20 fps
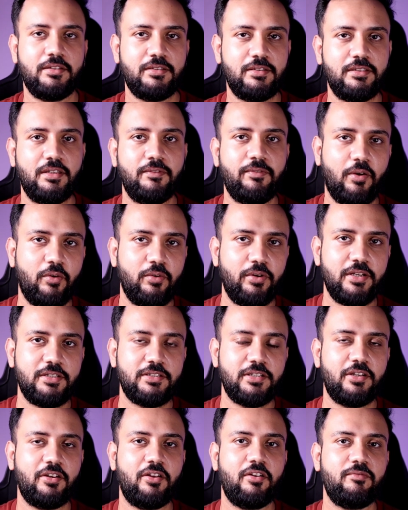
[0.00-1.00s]
And this is the
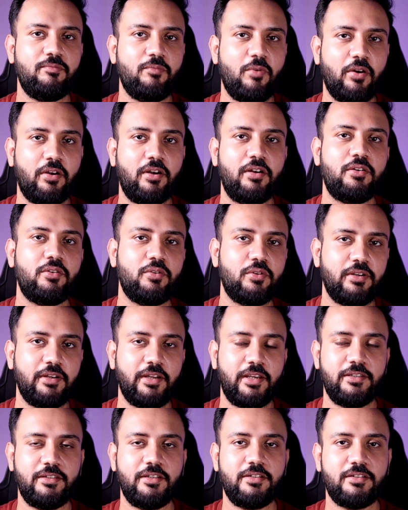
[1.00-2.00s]
foundation of modern
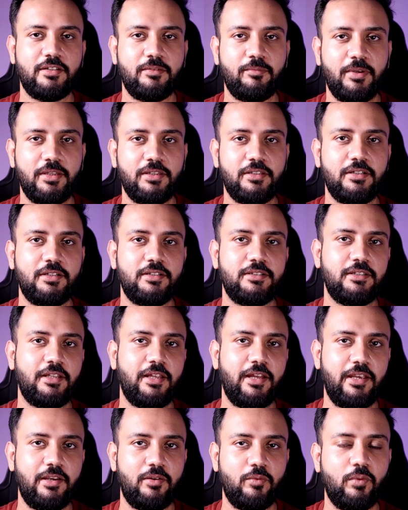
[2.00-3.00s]
tokenization methods
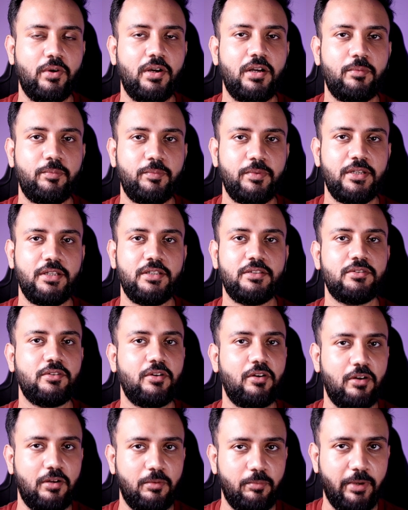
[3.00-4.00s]
like WordPiece
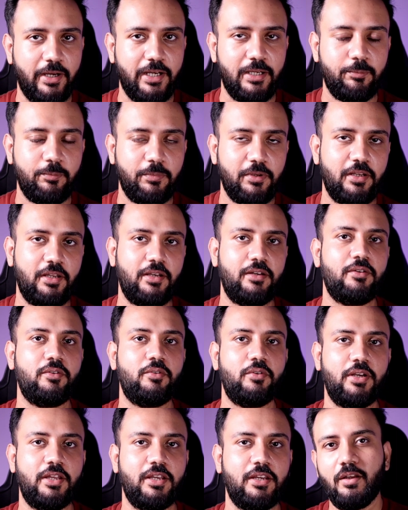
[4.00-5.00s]
or Byte Pair
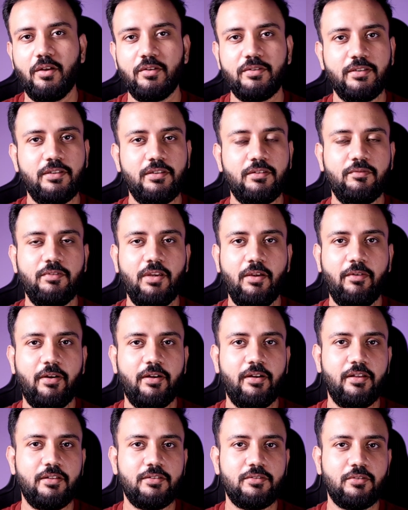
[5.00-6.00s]
Encoding. Now, since we have
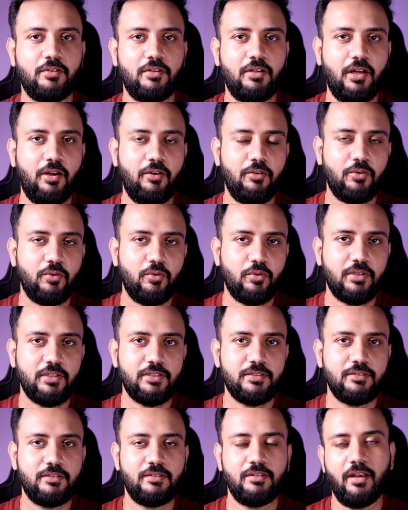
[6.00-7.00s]
understood how
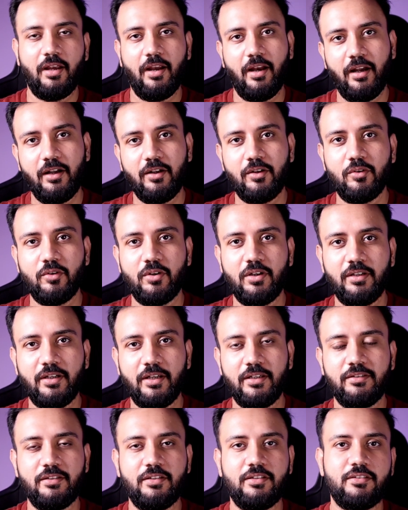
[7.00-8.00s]
tokens and
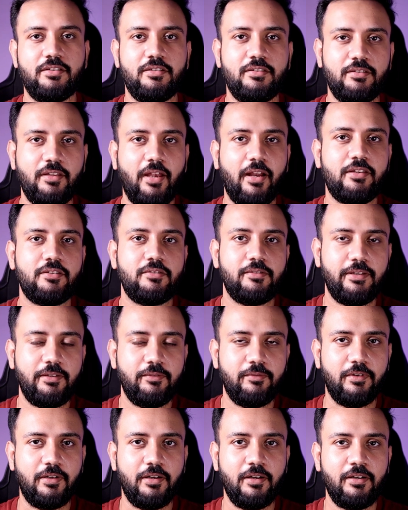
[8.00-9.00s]
tokenizations actually
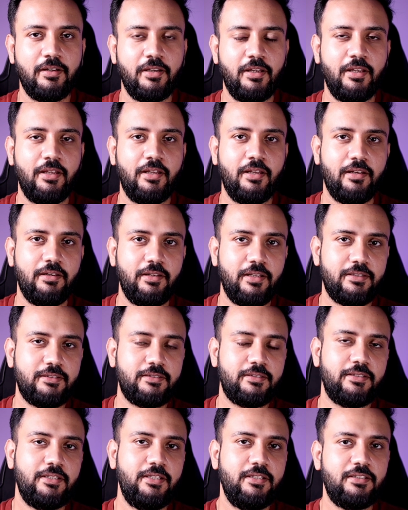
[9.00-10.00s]
work, let's
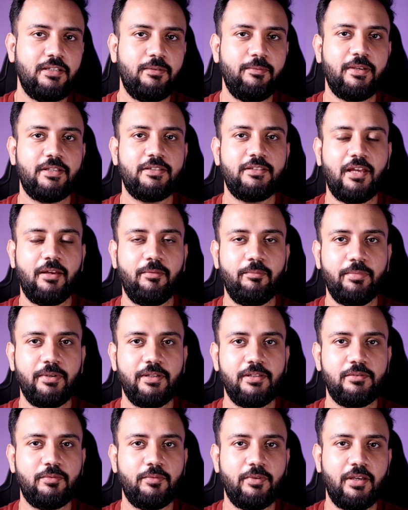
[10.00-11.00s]
see some
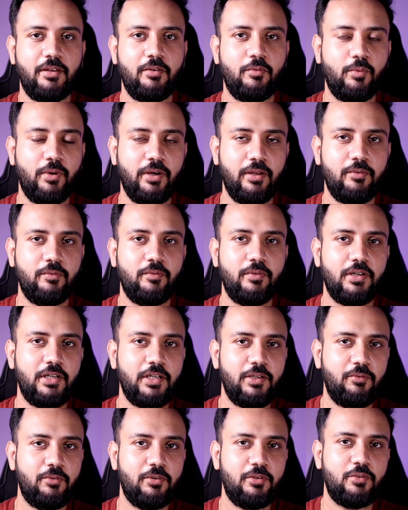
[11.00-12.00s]
examples where one
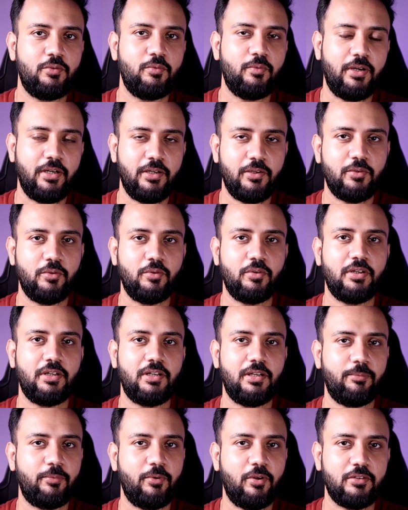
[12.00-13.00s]
word equal to one
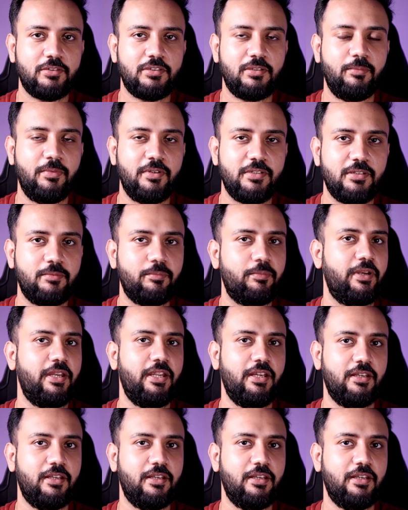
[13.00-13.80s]
token approximation